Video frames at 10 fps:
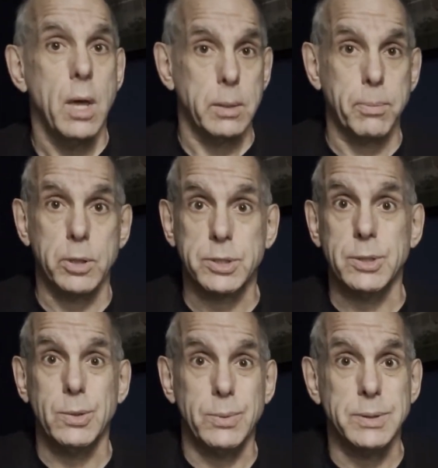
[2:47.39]
the person
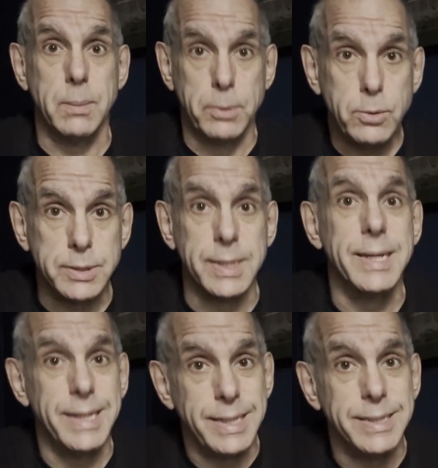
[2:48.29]
who is abusing
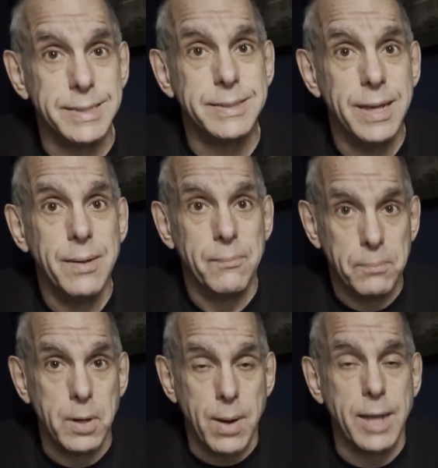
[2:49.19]

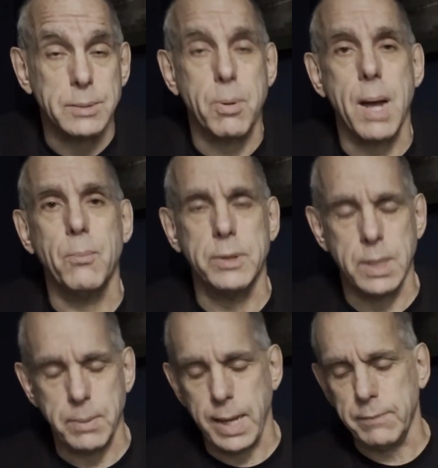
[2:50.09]
has a problem with their
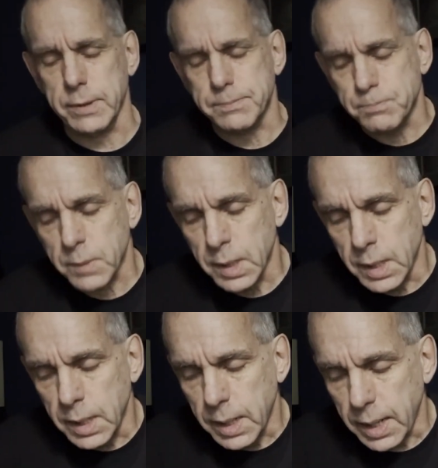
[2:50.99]
behavior.
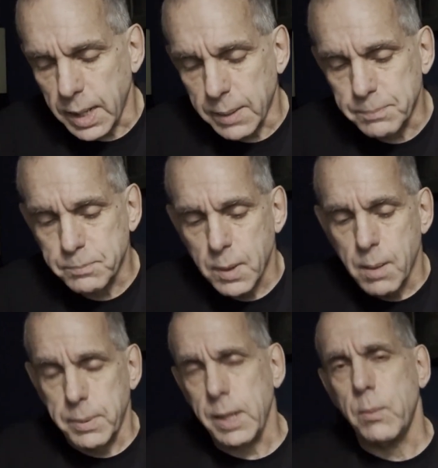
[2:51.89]

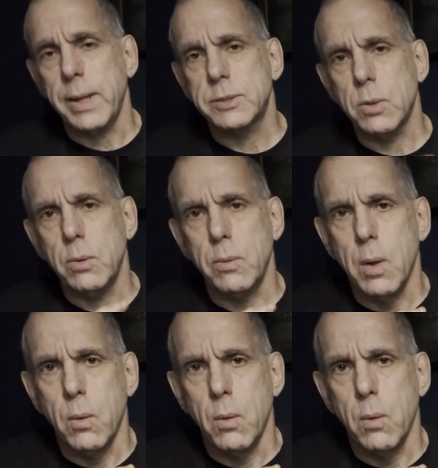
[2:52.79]
But anyway, so